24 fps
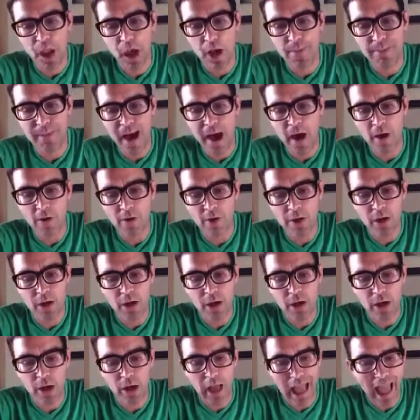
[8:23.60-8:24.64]
about
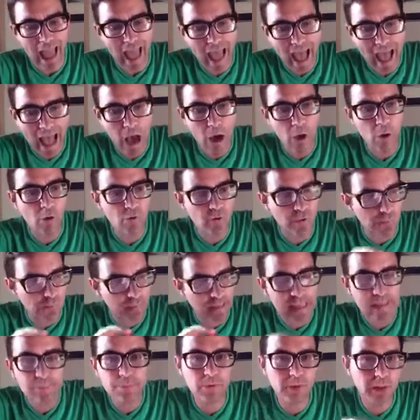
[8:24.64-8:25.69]
how the
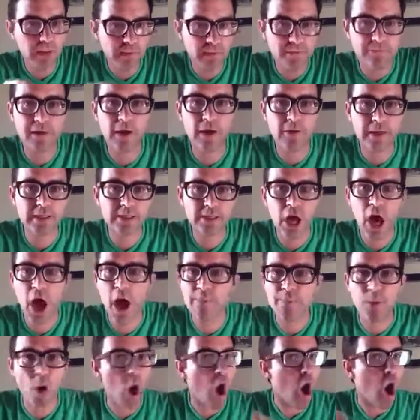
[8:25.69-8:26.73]
people at the very
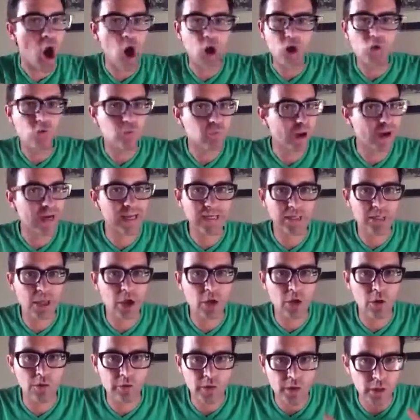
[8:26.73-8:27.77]
top already
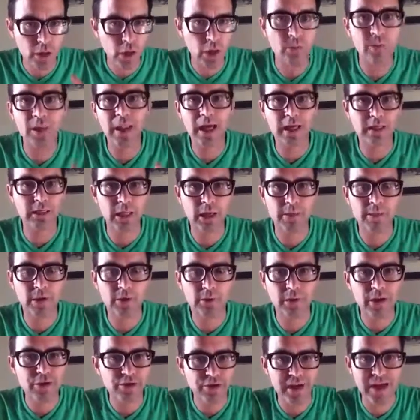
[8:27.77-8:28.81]
know the global economic
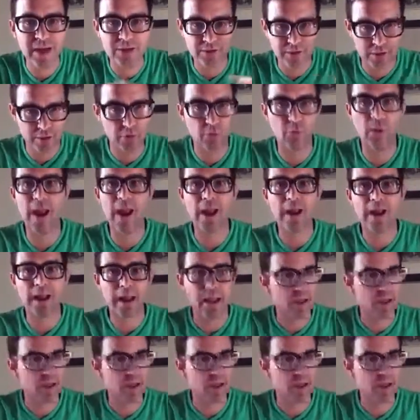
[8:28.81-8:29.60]
reset is underway.